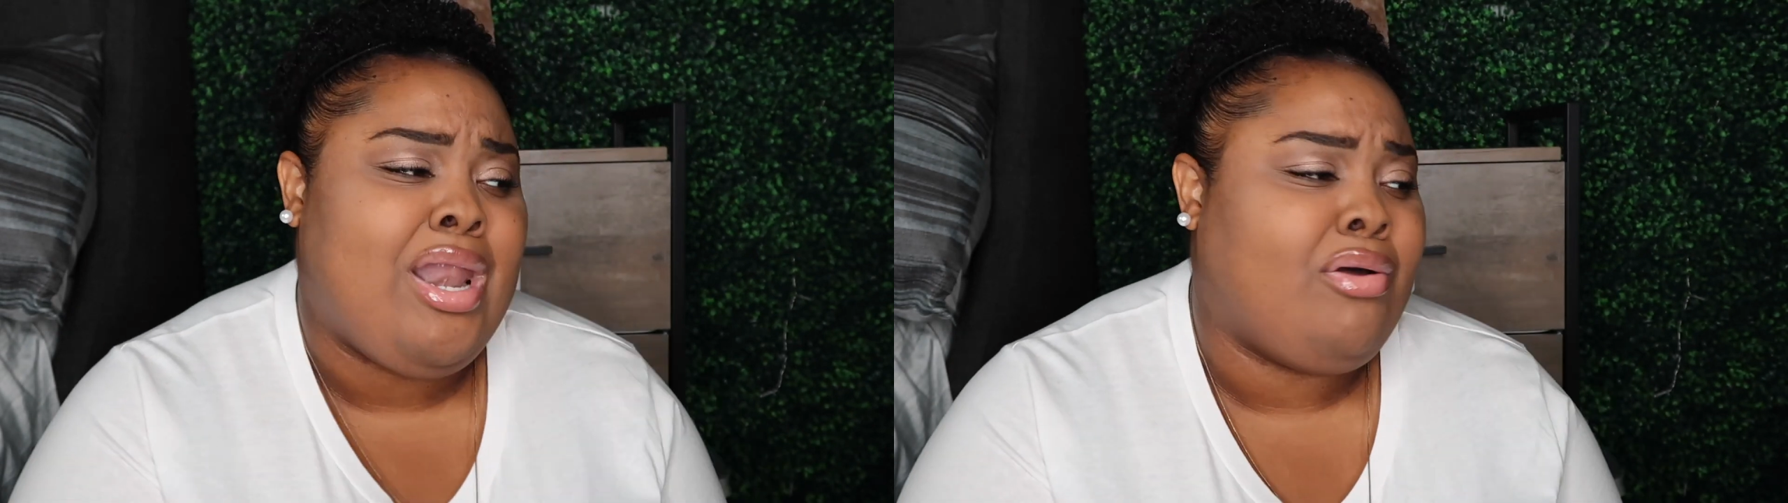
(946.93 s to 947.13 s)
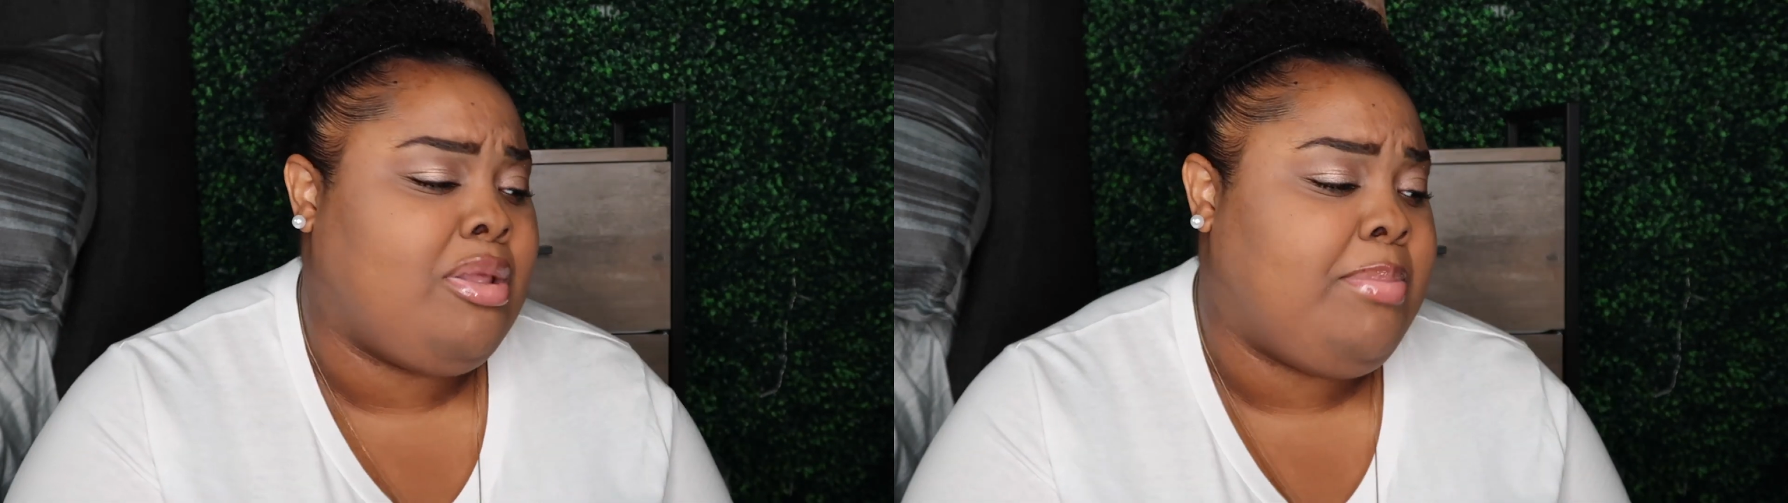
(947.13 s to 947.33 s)
had
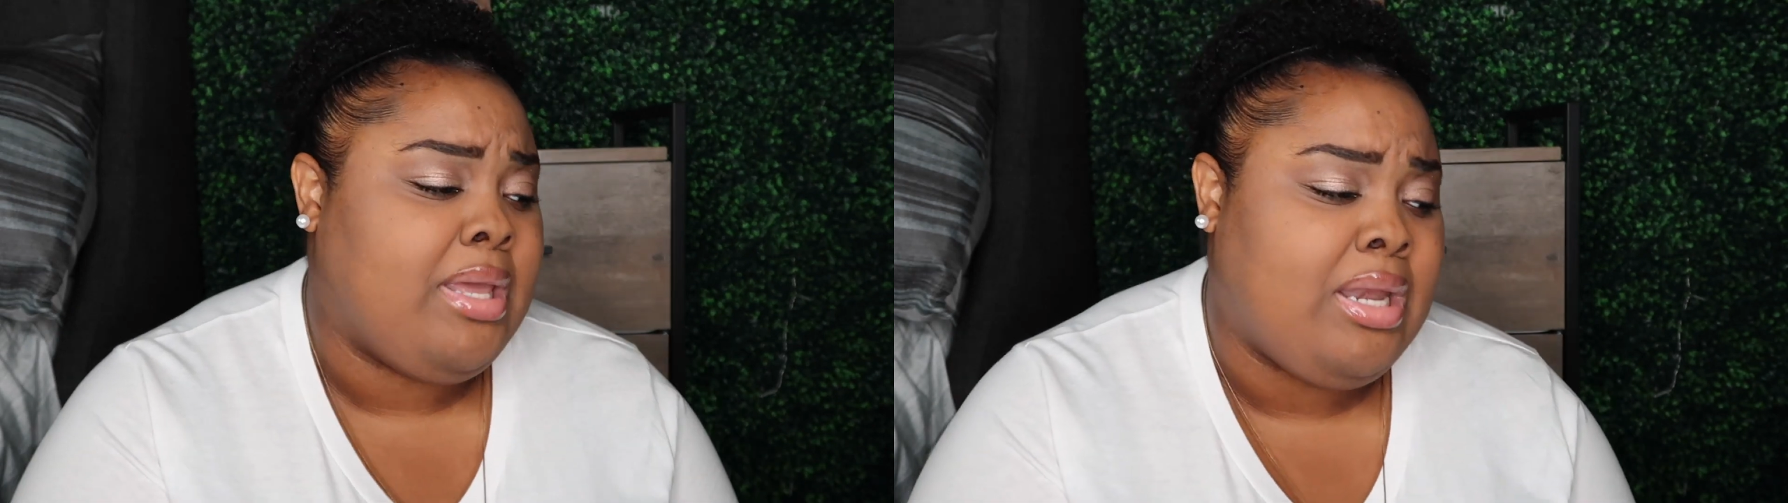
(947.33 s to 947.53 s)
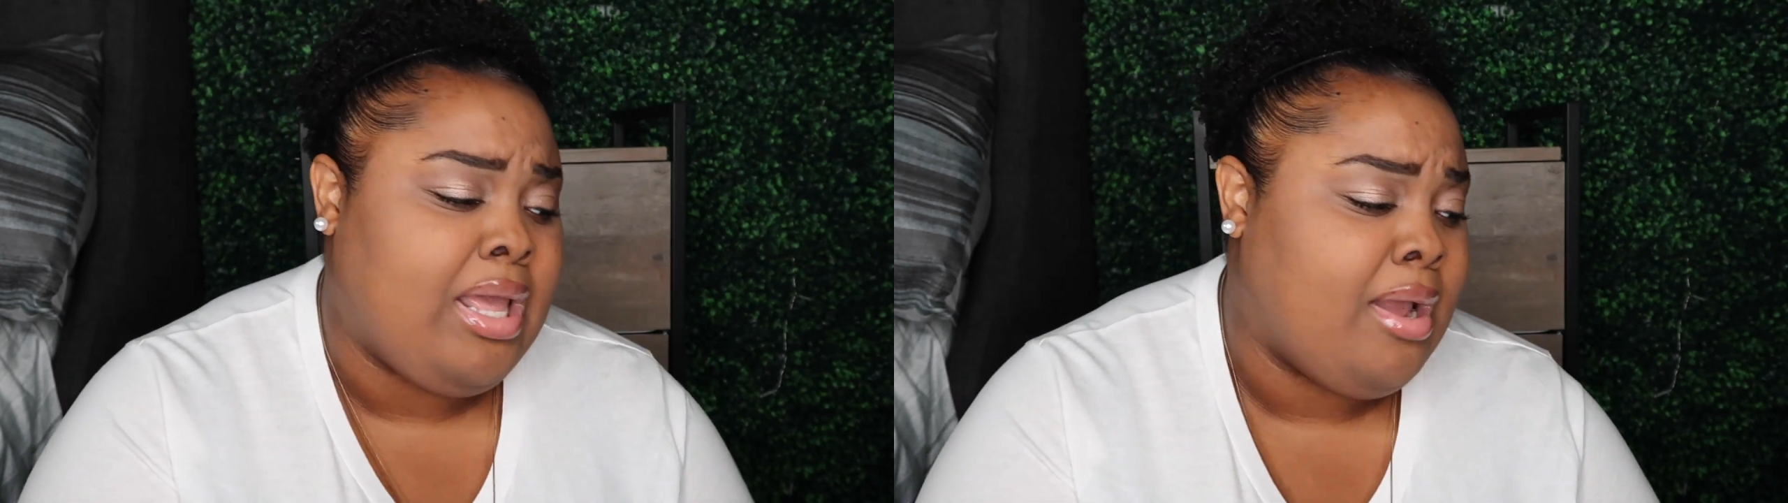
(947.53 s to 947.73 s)
only
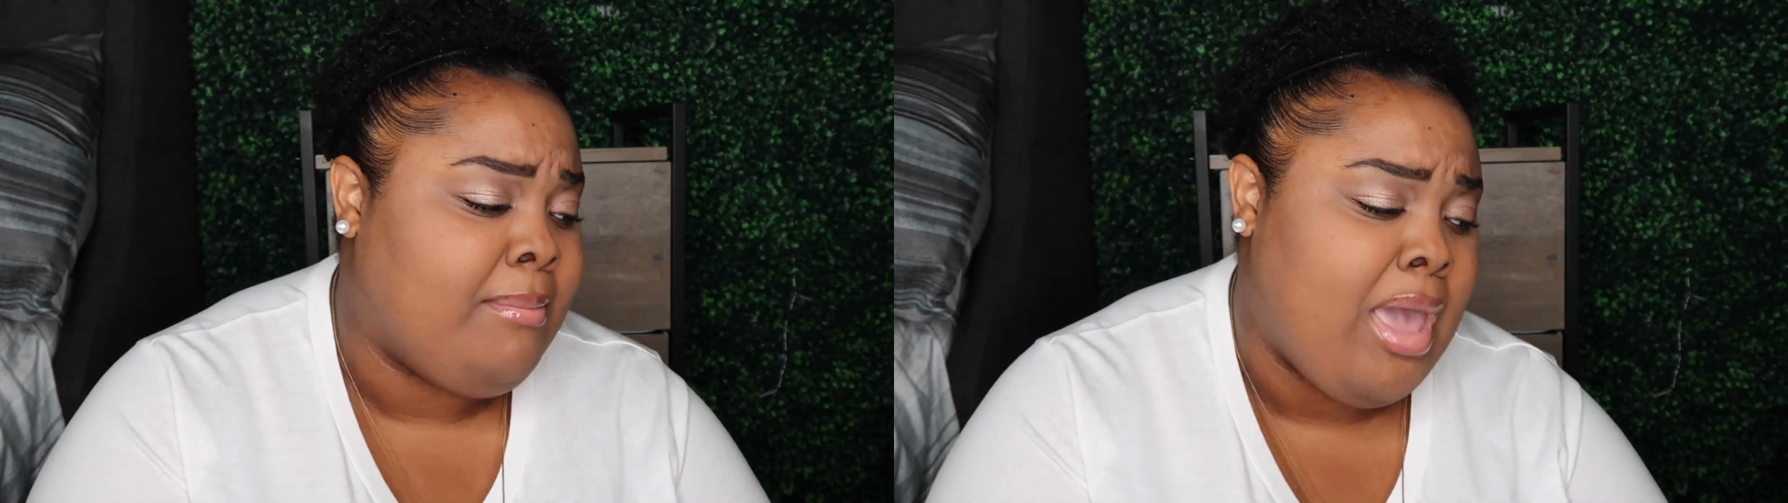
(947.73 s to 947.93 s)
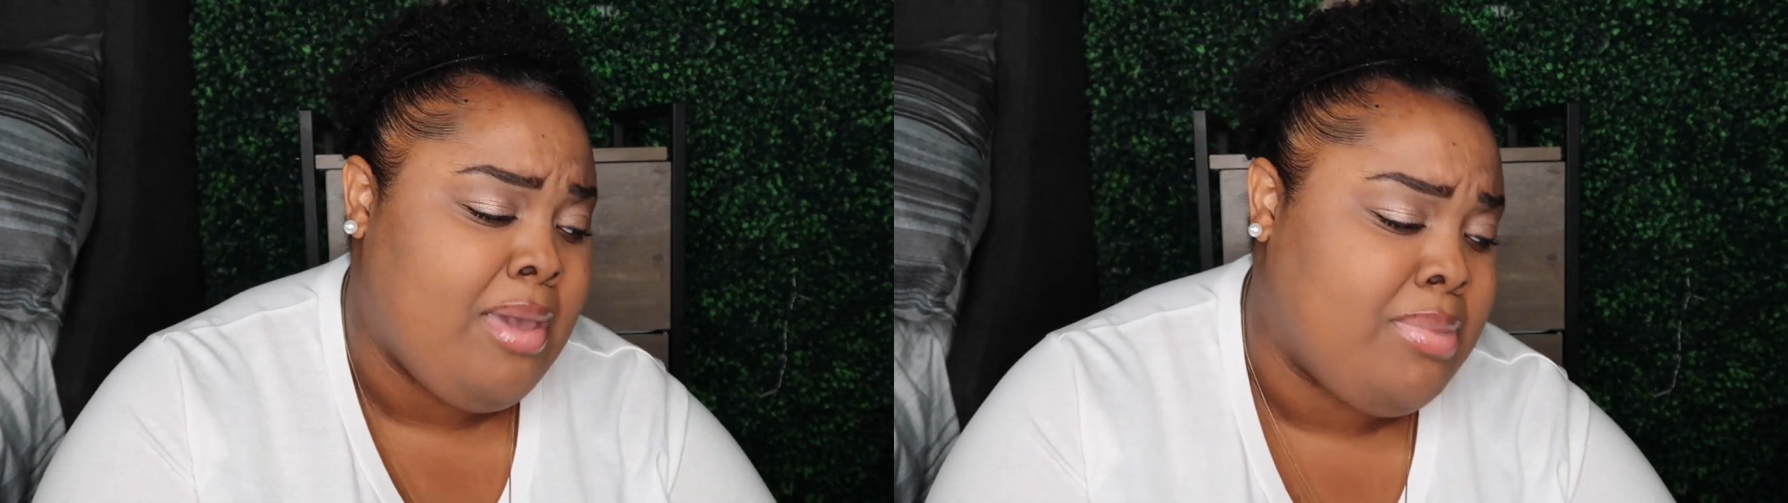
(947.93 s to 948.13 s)
been there
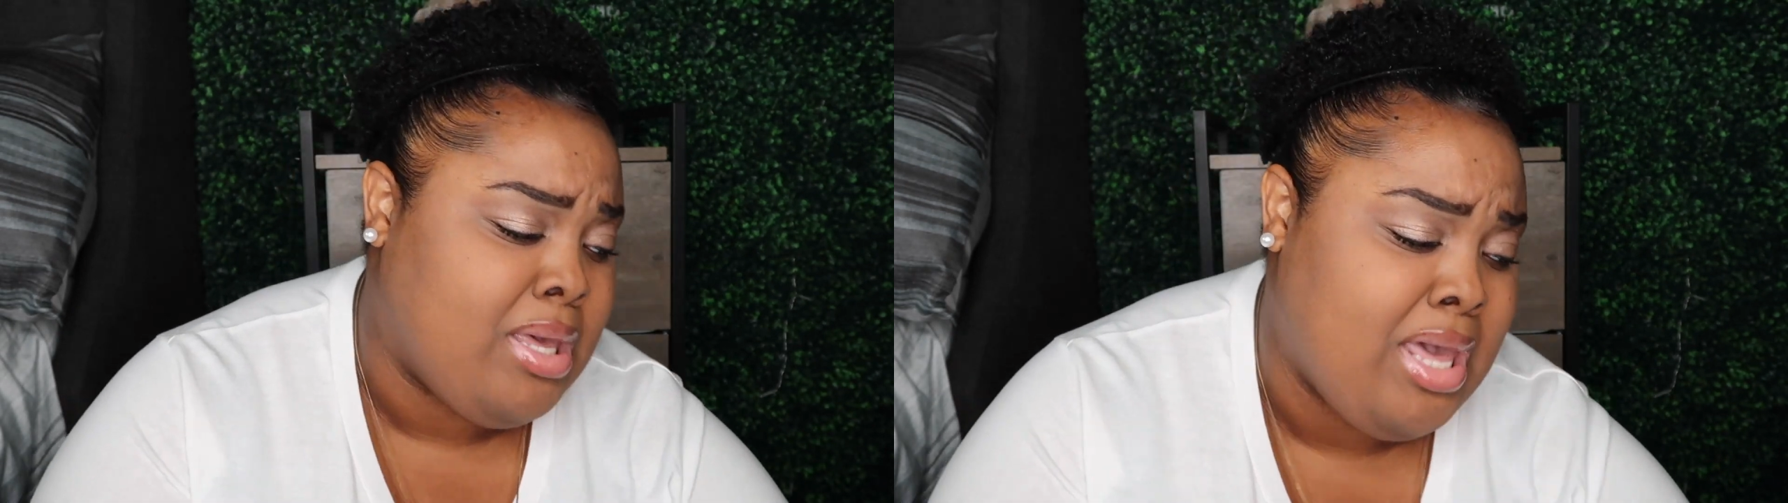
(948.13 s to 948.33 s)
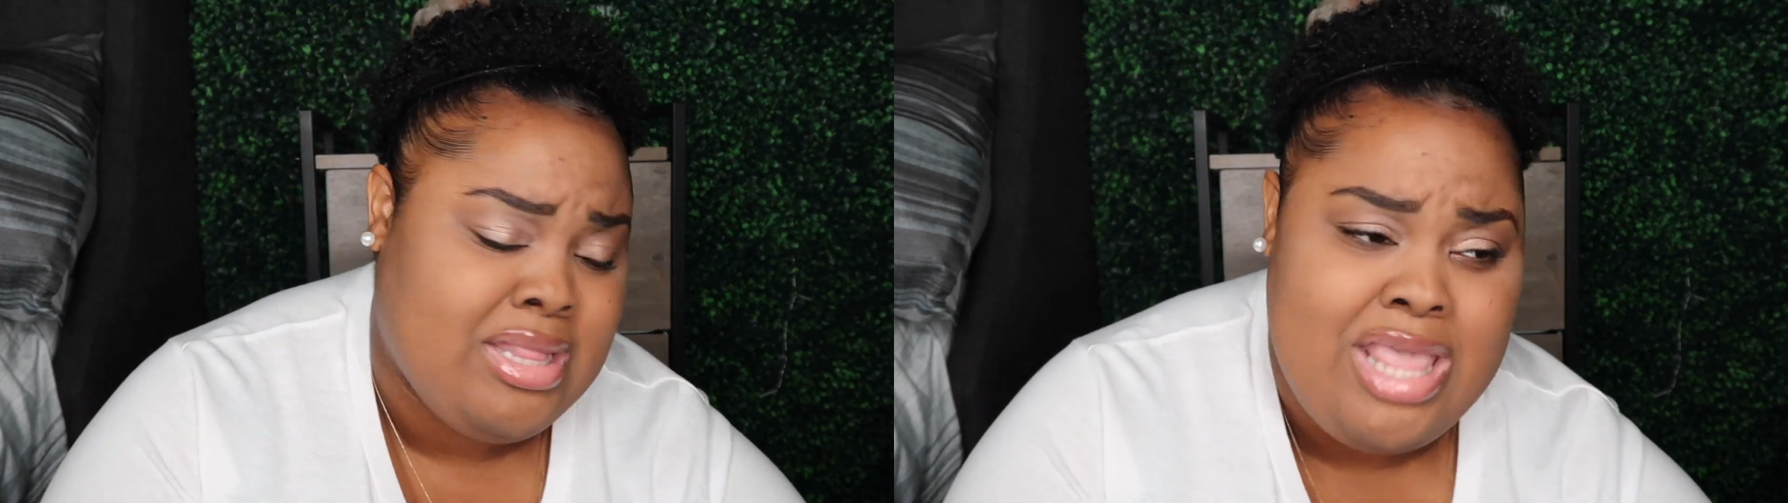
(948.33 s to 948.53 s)

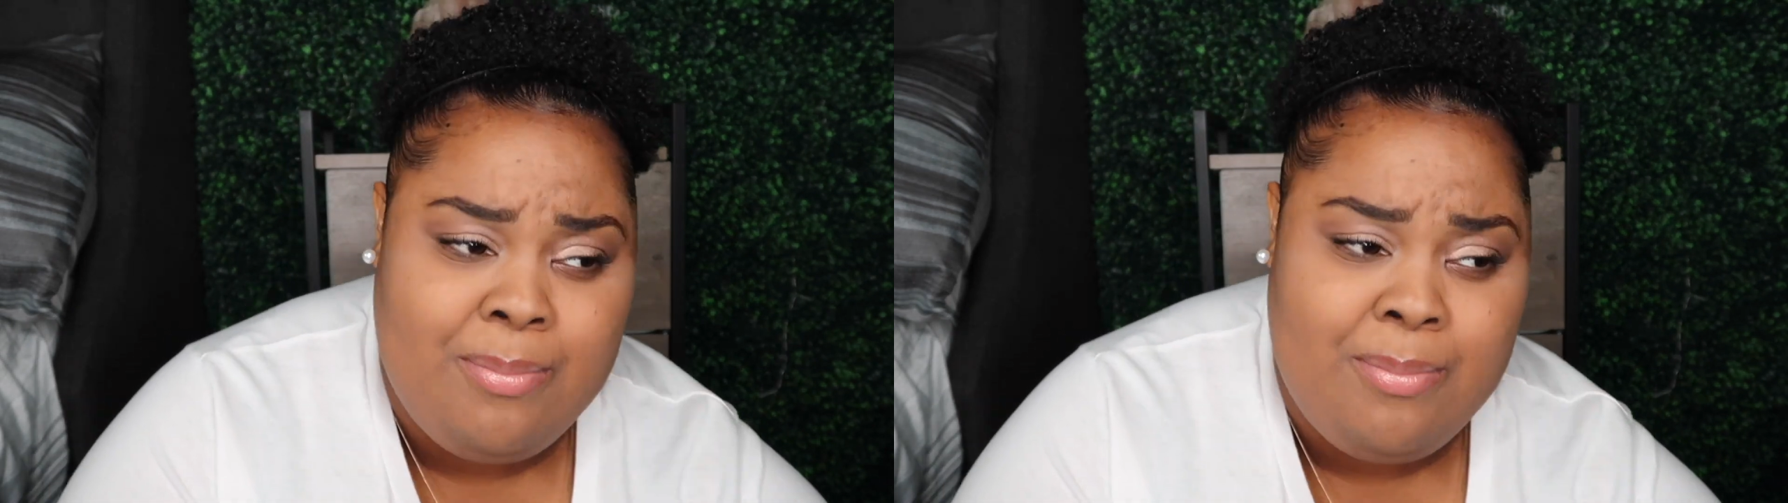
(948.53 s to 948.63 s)
maybe at